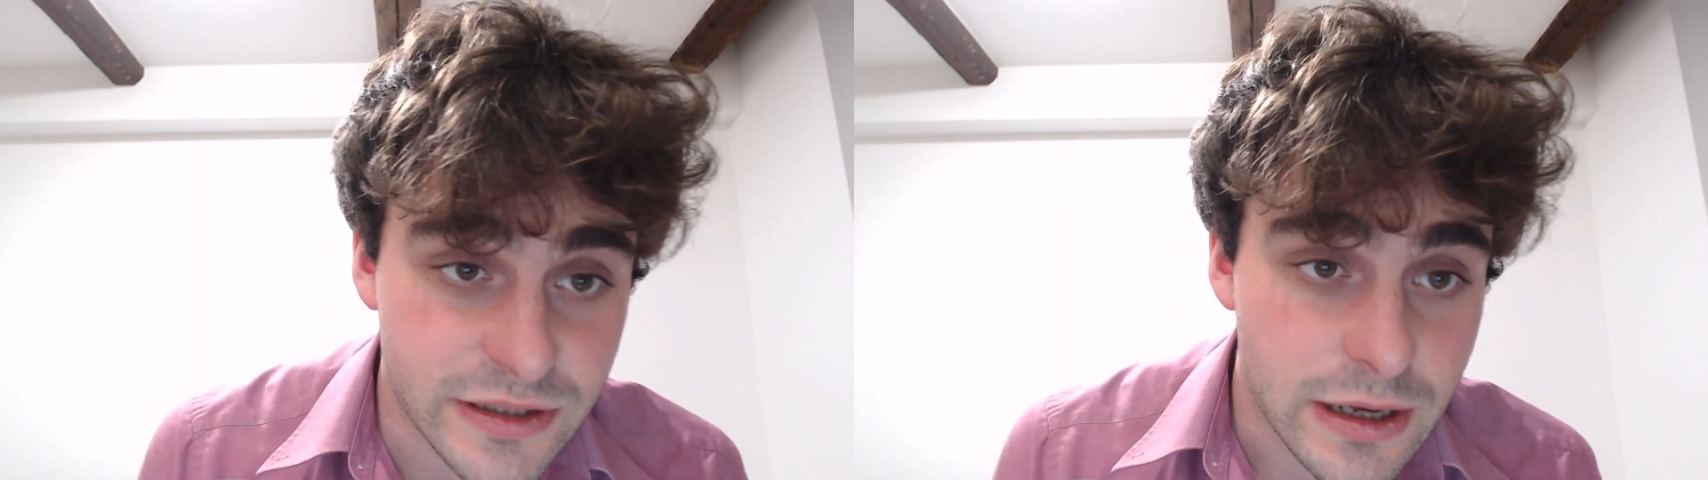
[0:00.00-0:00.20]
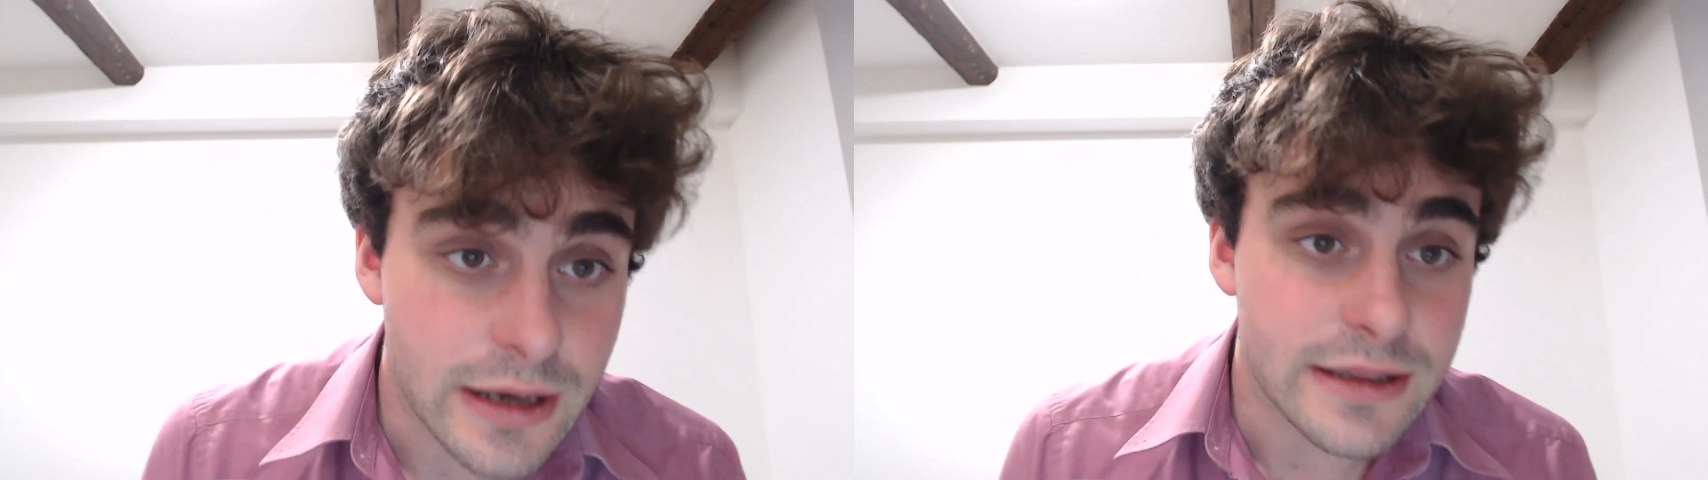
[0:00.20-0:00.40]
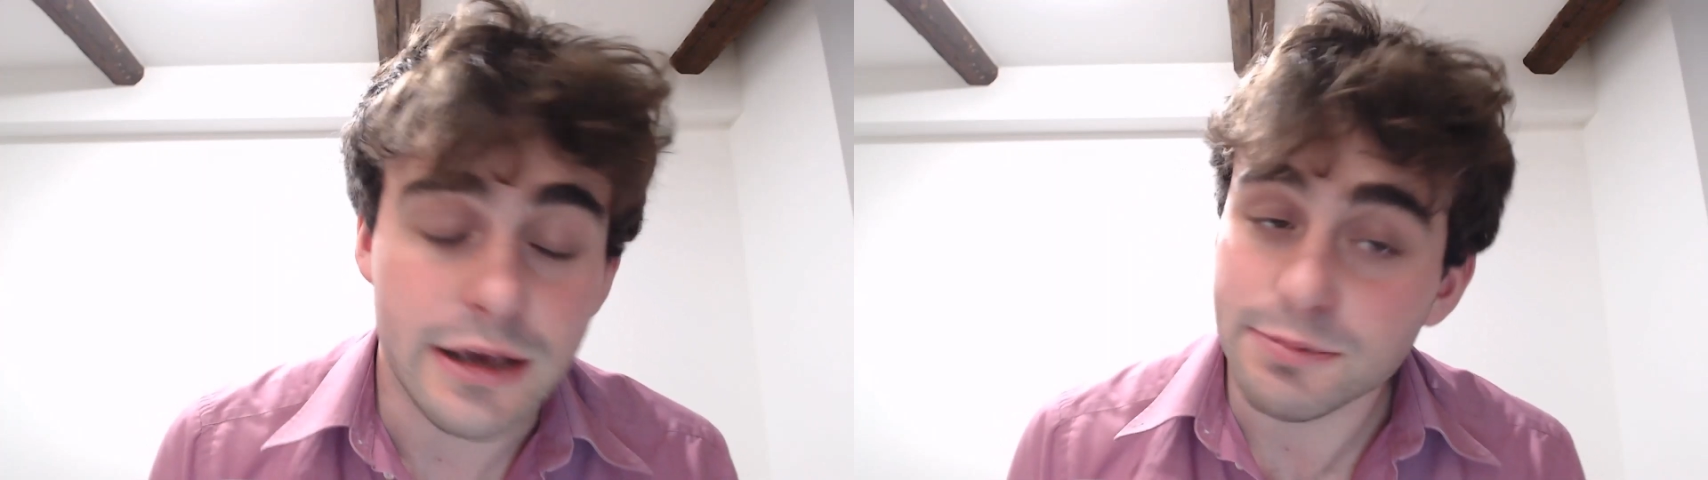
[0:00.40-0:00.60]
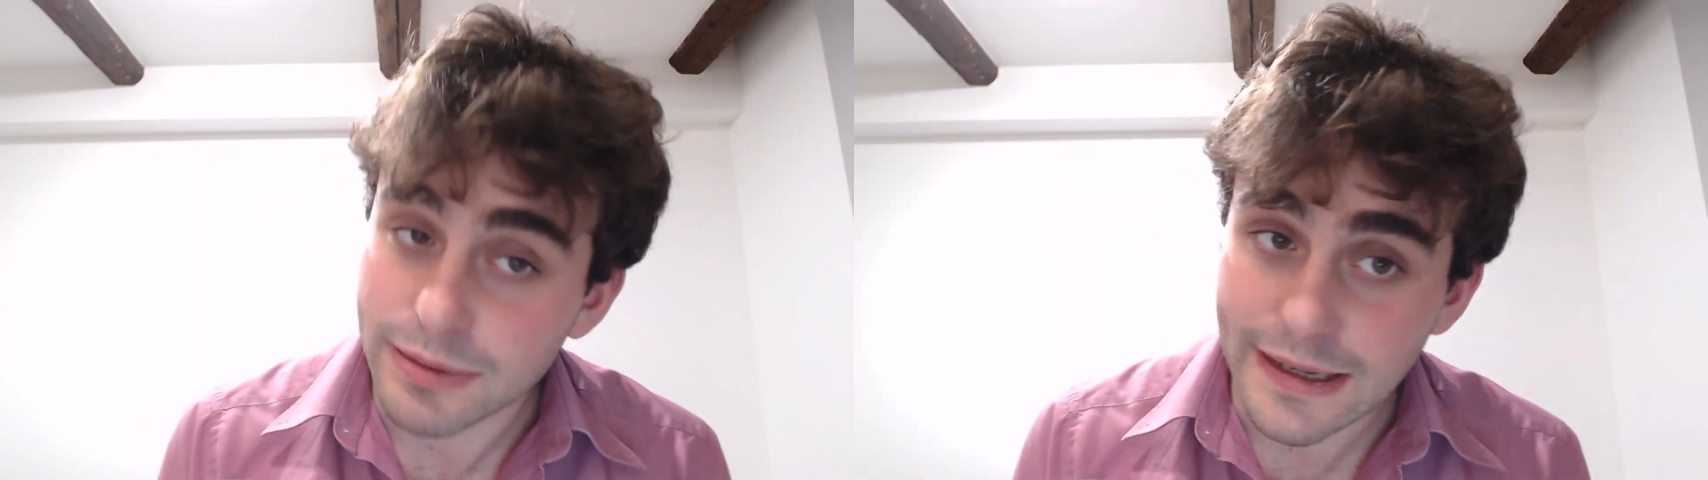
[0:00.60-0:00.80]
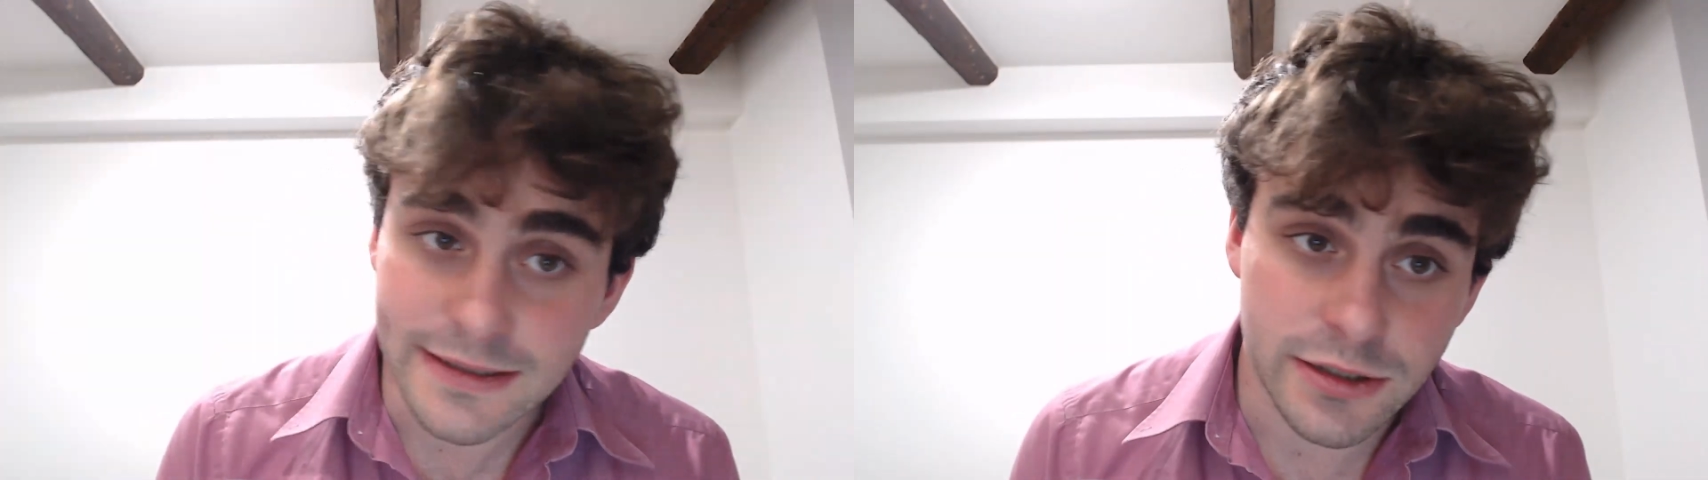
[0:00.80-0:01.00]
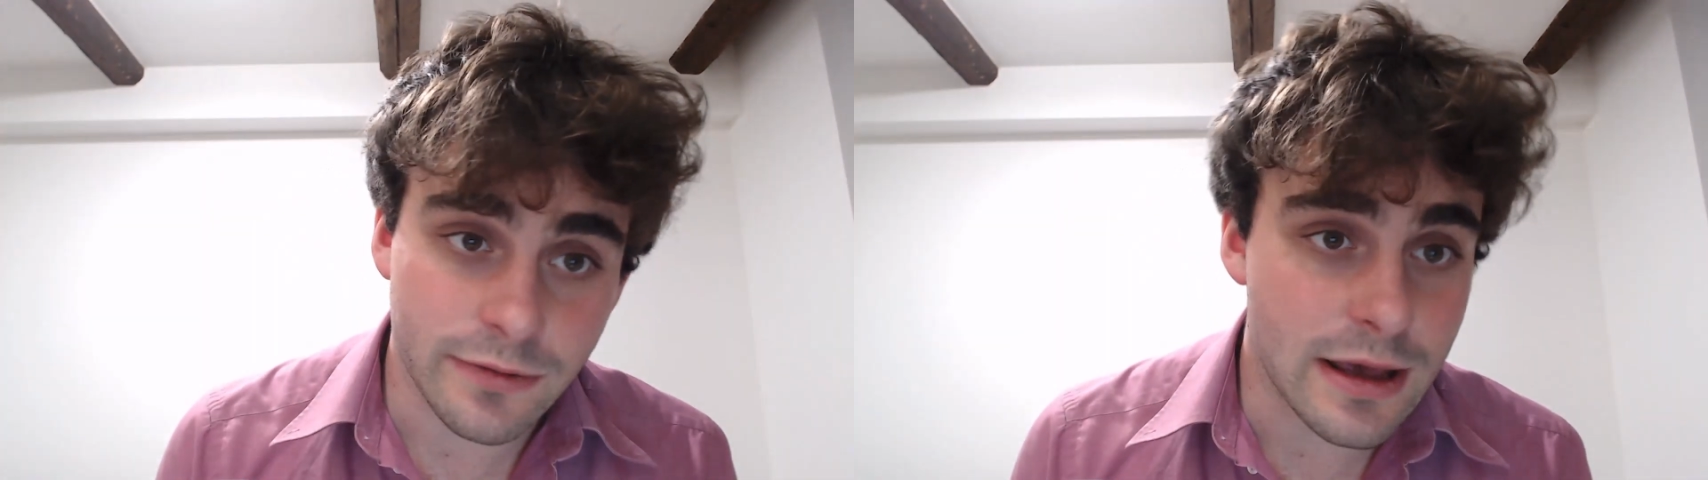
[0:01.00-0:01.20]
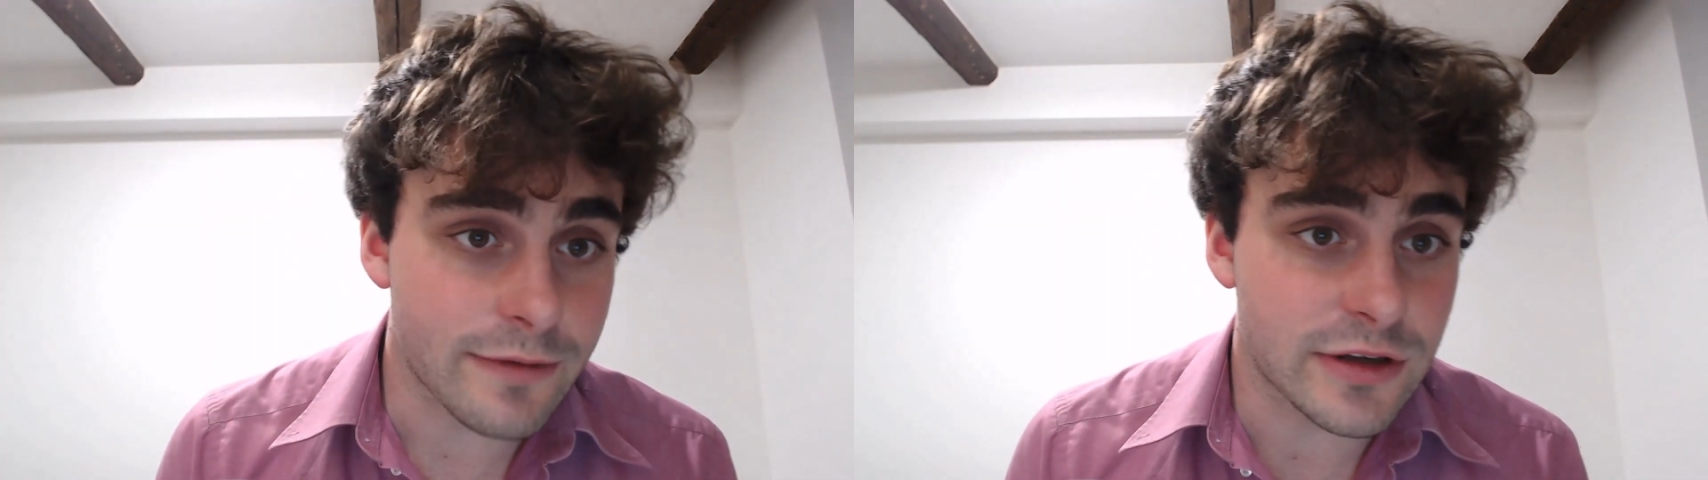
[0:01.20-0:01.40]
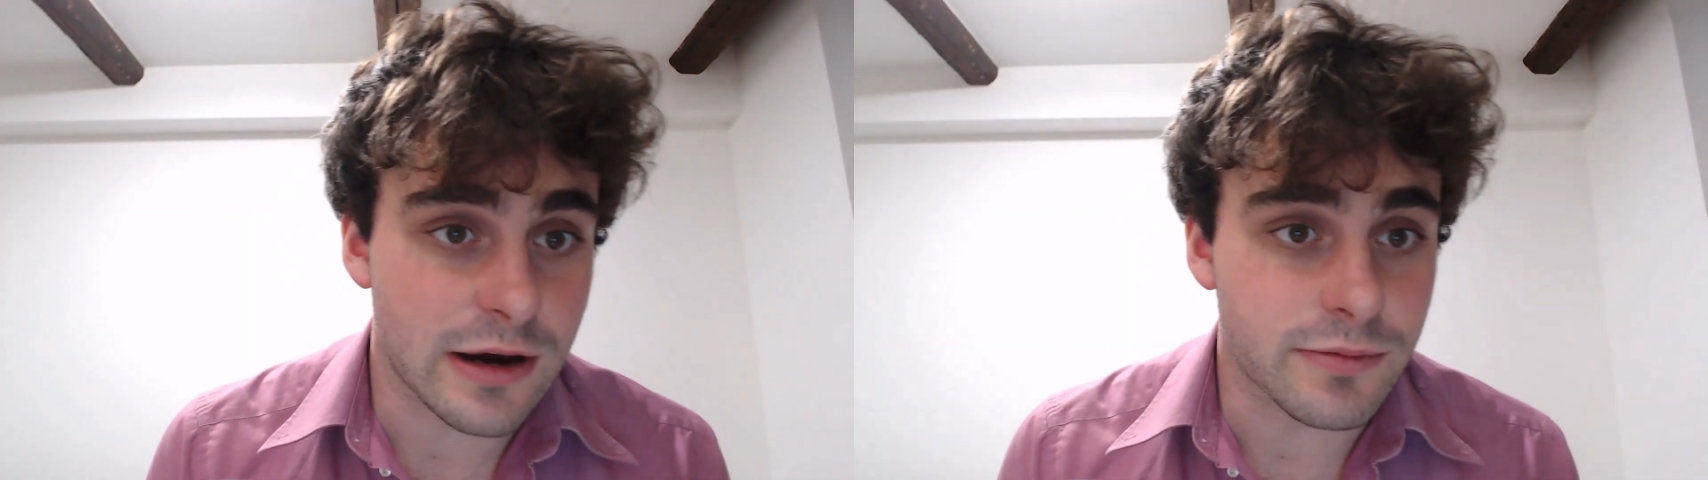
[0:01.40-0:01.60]
there's plenty on there to
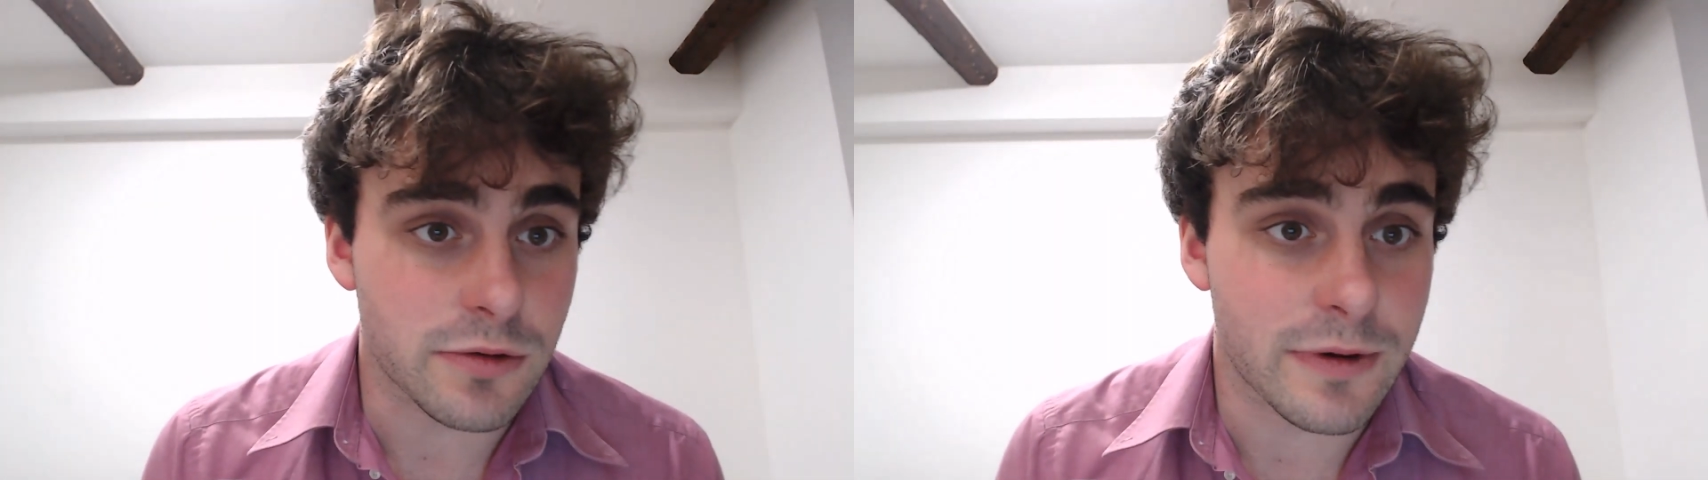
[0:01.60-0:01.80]
help you with